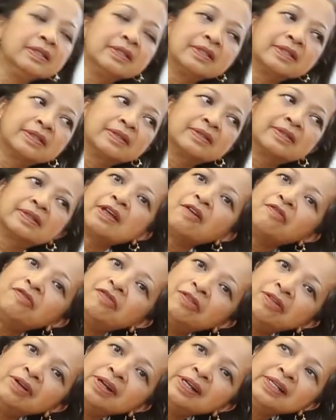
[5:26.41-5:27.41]

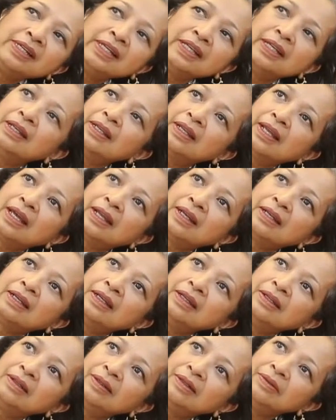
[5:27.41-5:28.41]
suffering and that
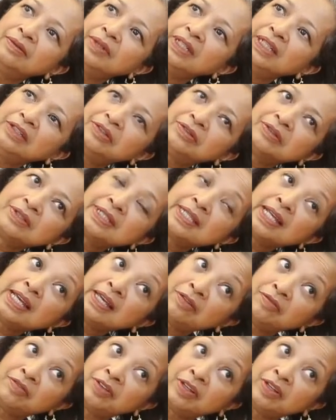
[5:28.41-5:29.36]
we need to save